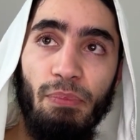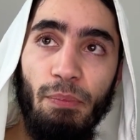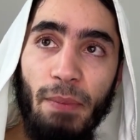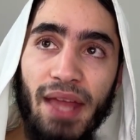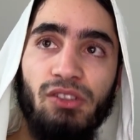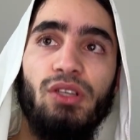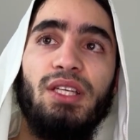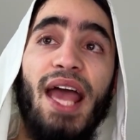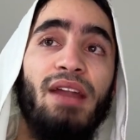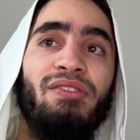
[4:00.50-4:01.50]

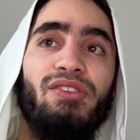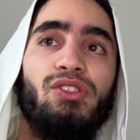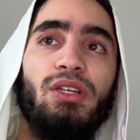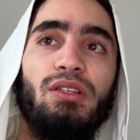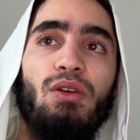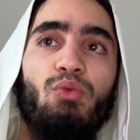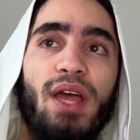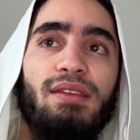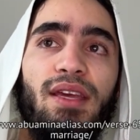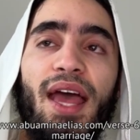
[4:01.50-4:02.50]
mentally and physically
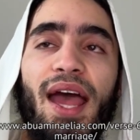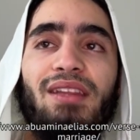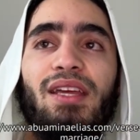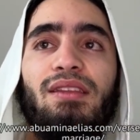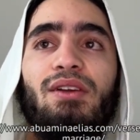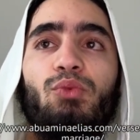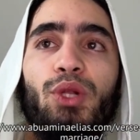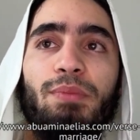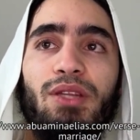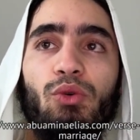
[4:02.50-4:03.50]
ready, and that there
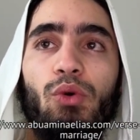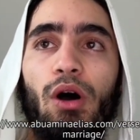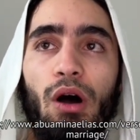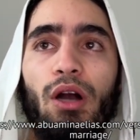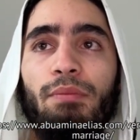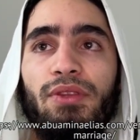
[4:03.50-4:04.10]
will be no harm